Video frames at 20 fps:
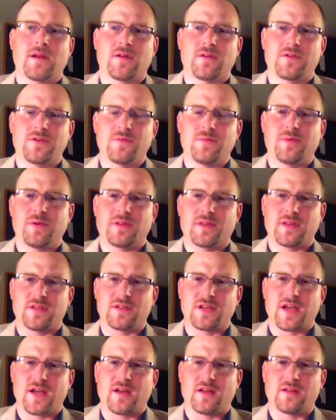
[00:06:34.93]
do put the
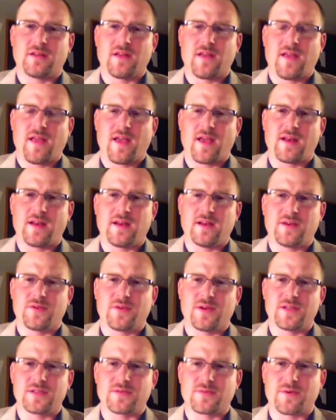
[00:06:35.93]
child at
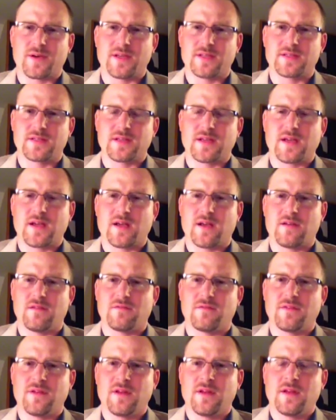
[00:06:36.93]
increased risk
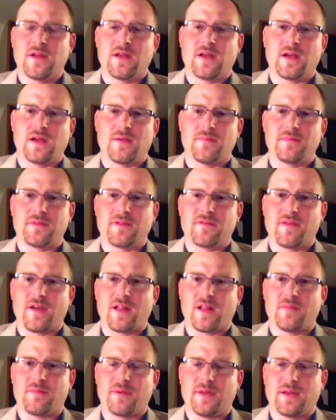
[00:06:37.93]
of
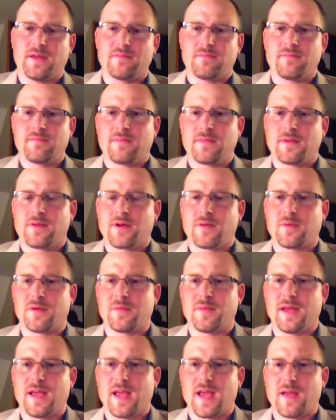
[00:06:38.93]
developing
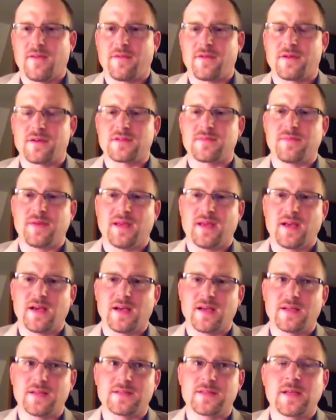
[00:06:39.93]
criminal behaviors,
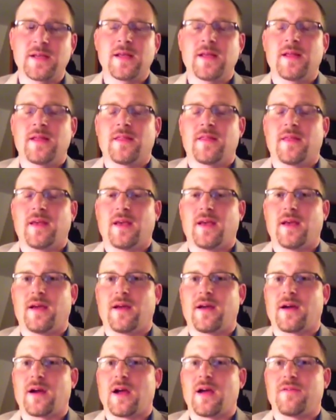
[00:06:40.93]
because they
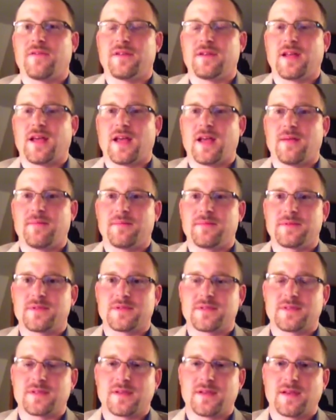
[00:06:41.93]
are
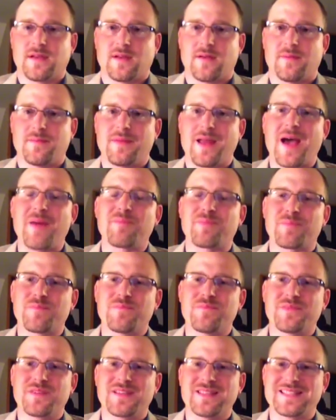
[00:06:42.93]
oftentimes not
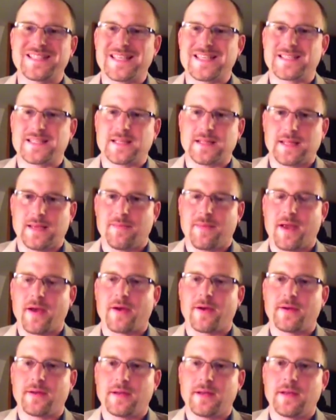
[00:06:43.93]
consistently
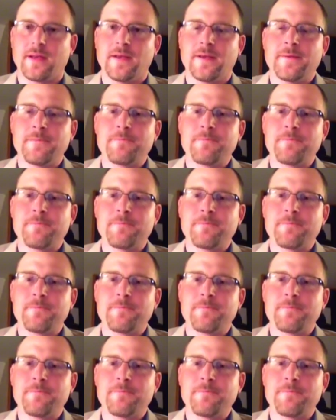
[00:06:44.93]
parented.